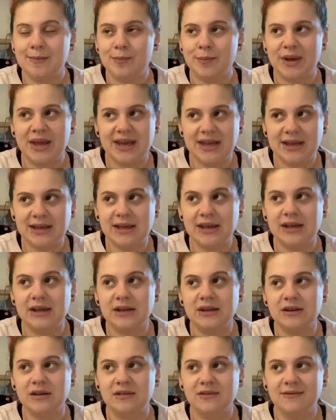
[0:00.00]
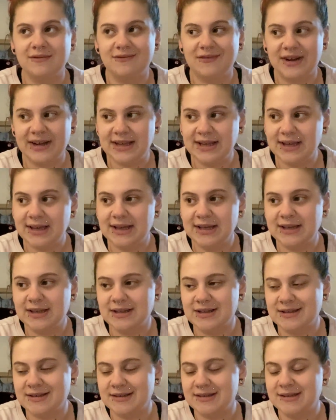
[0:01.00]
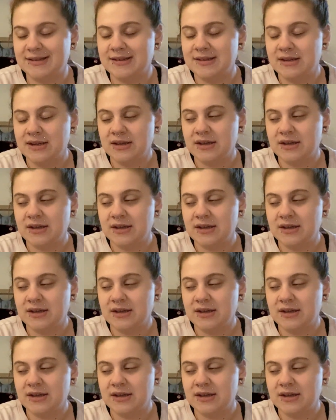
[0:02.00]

pagan, Vikings